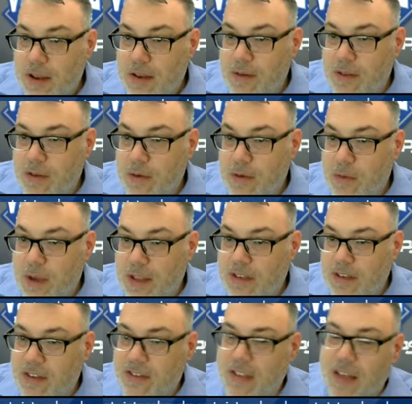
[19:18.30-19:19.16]
We've been
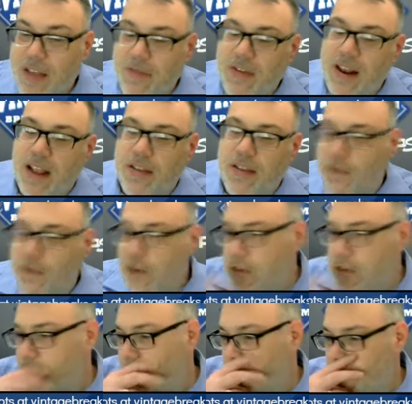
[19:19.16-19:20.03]
doing well. This is definitely
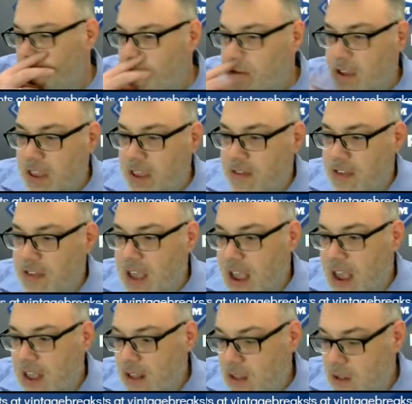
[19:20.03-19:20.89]
not the first Jordan
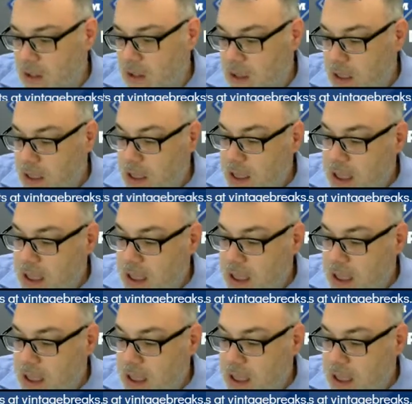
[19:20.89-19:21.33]
rookie he's got.